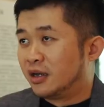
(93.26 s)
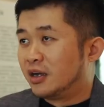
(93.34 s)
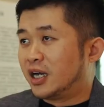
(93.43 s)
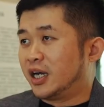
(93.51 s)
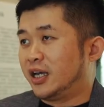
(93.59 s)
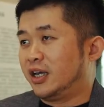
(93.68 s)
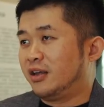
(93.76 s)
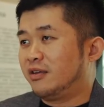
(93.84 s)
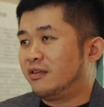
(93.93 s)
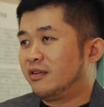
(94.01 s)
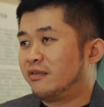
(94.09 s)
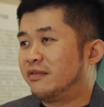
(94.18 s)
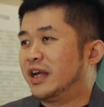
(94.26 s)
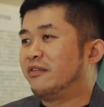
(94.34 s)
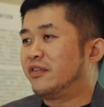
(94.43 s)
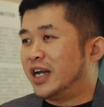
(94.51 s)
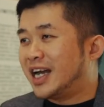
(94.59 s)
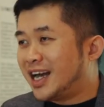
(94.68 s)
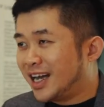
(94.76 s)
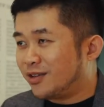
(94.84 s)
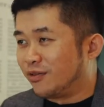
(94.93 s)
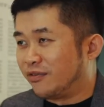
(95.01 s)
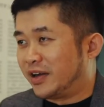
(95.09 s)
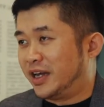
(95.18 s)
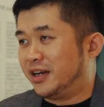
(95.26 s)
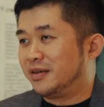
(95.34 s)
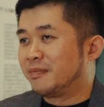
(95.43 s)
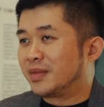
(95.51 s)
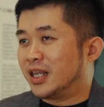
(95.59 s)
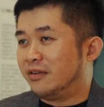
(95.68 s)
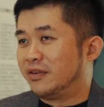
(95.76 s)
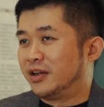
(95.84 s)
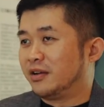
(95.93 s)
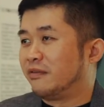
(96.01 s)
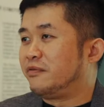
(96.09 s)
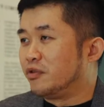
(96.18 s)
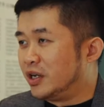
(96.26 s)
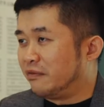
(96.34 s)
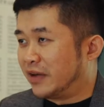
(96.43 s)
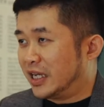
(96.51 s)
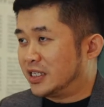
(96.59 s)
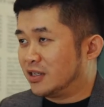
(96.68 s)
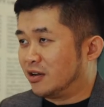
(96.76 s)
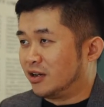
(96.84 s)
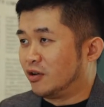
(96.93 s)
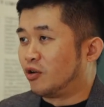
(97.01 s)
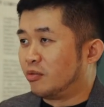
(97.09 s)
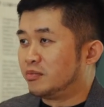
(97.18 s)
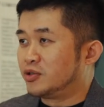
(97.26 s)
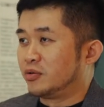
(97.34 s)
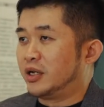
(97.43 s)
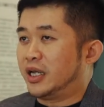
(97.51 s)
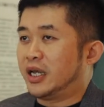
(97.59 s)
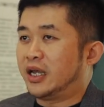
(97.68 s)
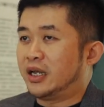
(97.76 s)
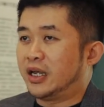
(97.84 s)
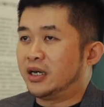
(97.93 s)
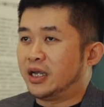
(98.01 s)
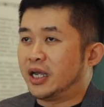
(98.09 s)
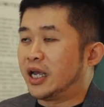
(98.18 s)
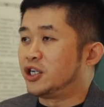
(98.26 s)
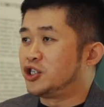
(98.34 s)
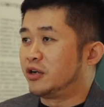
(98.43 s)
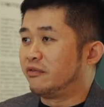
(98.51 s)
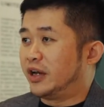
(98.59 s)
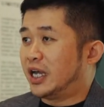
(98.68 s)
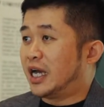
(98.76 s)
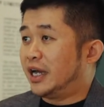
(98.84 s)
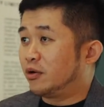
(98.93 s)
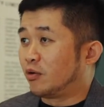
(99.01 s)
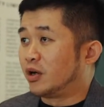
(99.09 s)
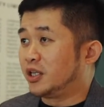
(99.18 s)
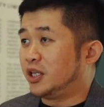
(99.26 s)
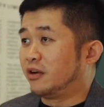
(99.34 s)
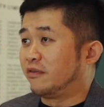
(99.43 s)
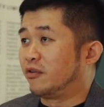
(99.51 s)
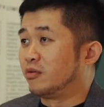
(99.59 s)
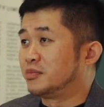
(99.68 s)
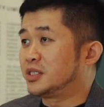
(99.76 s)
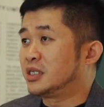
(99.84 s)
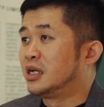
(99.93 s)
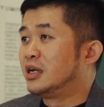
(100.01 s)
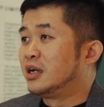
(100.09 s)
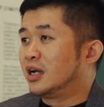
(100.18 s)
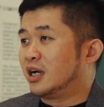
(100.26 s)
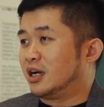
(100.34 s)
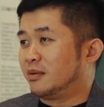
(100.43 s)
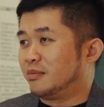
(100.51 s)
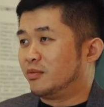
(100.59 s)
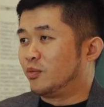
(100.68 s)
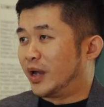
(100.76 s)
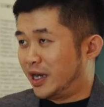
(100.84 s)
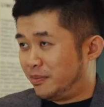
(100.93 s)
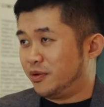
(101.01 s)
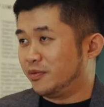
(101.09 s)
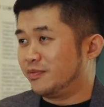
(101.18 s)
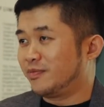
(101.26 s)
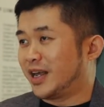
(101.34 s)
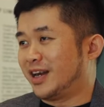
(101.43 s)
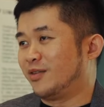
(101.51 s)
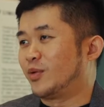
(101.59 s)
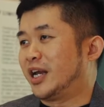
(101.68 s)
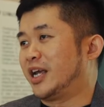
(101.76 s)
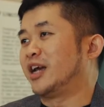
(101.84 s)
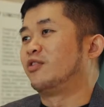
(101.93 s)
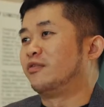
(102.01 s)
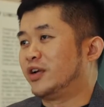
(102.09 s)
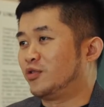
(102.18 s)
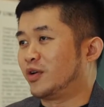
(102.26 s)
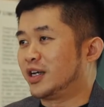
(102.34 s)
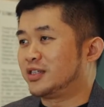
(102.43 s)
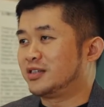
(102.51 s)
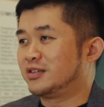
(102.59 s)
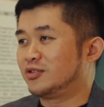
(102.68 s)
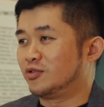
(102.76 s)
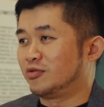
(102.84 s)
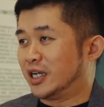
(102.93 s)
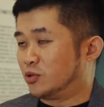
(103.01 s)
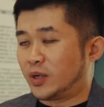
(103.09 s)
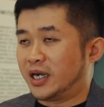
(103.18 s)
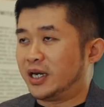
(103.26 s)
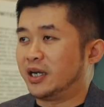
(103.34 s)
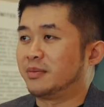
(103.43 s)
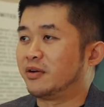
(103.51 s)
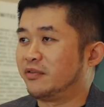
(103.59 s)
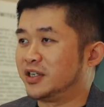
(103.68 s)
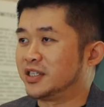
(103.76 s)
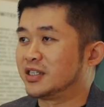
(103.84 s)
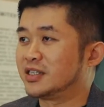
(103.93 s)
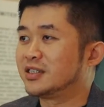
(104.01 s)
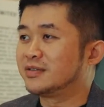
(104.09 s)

I find it very hard to find even a few defects on the home. So they ensure very high quality of homes when they build and when they hand over to us. So that's what I like about Frasers.